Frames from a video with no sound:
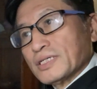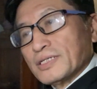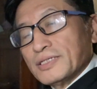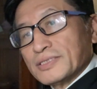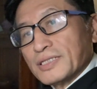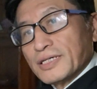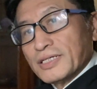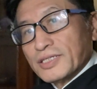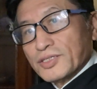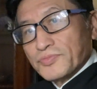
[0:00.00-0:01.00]
Let's
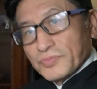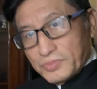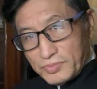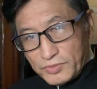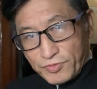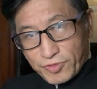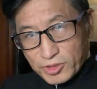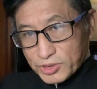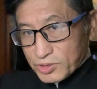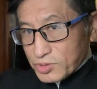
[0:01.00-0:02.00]
say
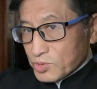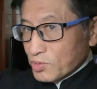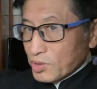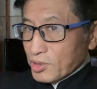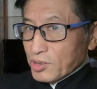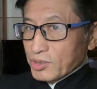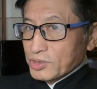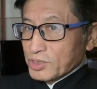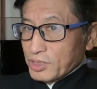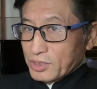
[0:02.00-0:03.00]
first you
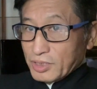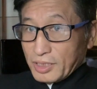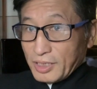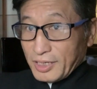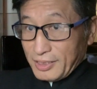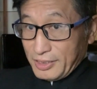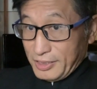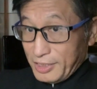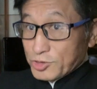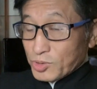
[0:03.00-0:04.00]
learned at
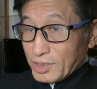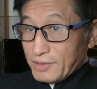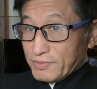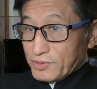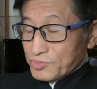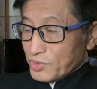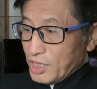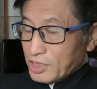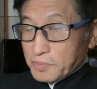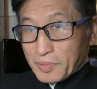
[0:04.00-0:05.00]
entry level
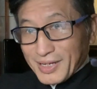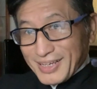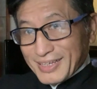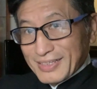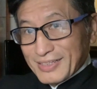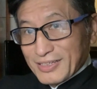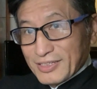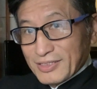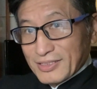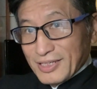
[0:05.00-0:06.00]
how to play
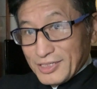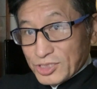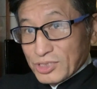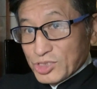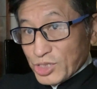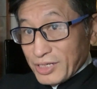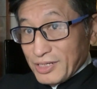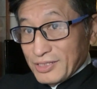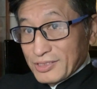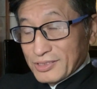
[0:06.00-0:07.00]
the ancient
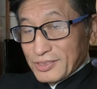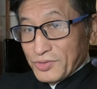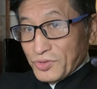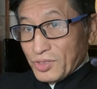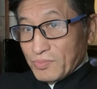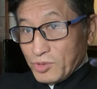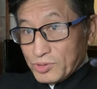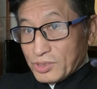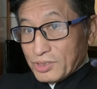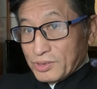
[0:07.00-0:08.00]
Chinese
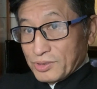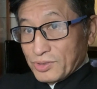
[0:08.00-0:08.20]
music